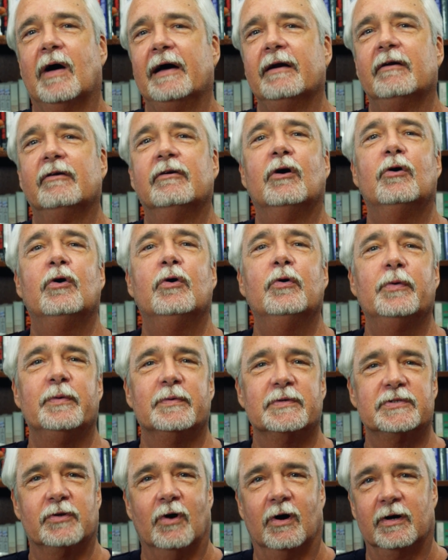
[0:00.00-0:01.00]
I don't know who he
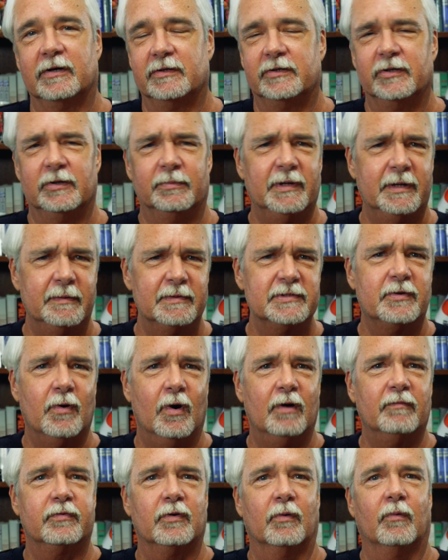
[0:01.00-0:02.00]
was talking to. But he was
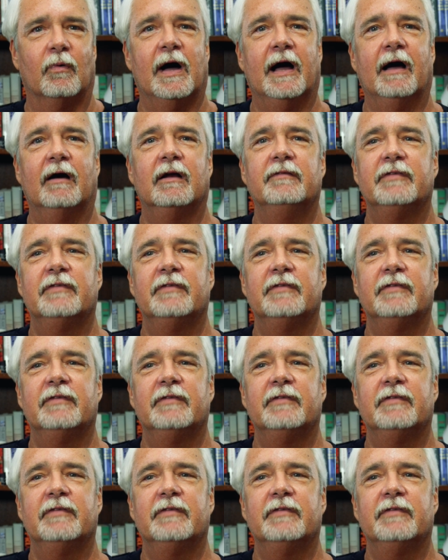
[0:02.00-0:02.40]
gone for a while.